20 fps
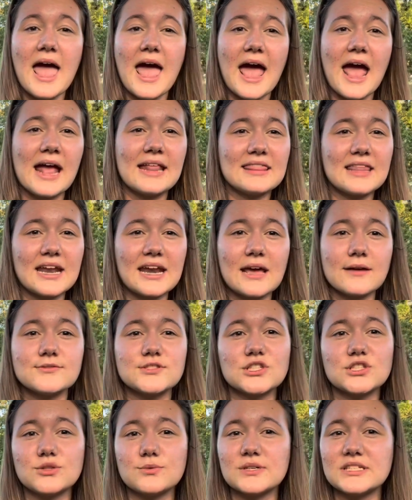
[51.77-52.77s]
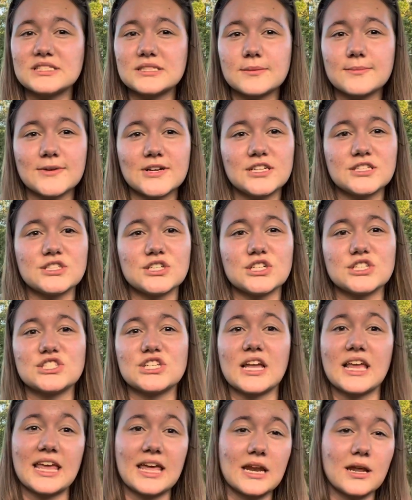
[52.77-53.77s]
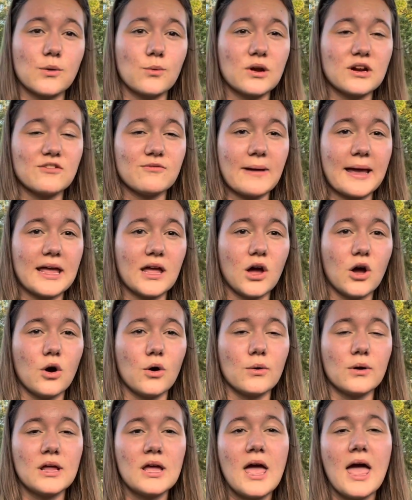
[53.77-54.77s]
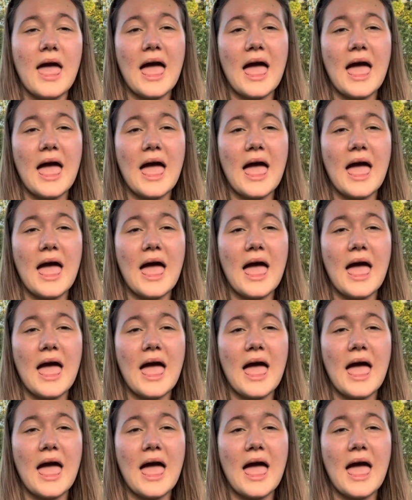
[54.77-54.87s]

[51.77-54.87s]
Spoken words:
And then after doing some research and getting one of my own,